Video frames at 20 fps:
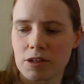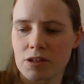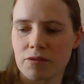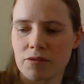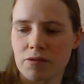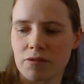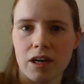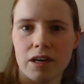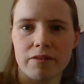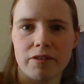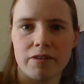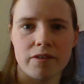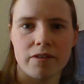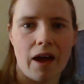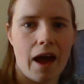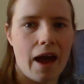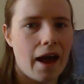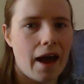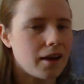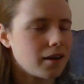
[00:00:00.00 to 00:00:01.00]
plus 5
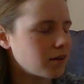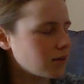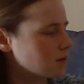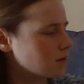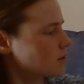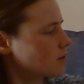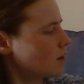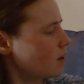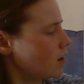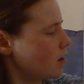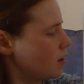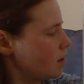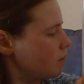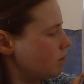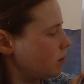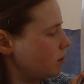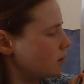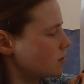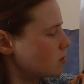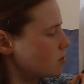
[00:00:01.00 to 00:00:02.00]
over x
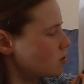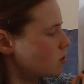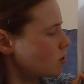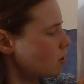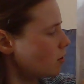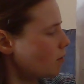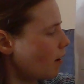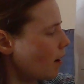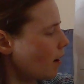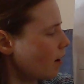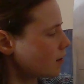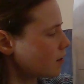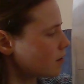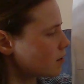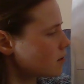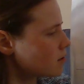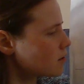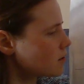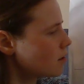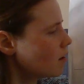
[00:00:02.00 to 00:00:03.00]
plus
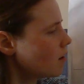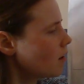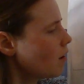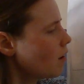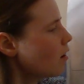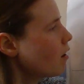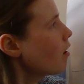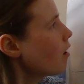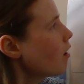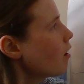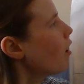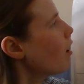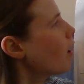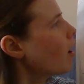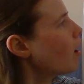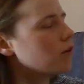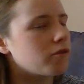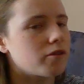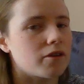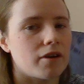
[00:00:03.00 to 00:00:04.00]
2x
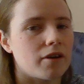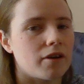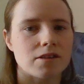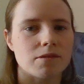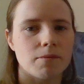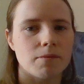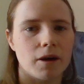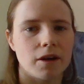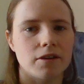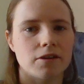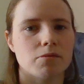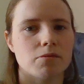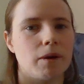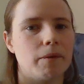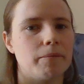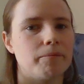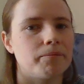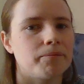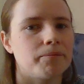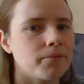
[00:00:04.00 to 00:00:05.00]
over x minus
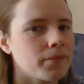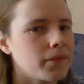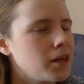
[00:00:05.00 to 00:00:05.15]
1.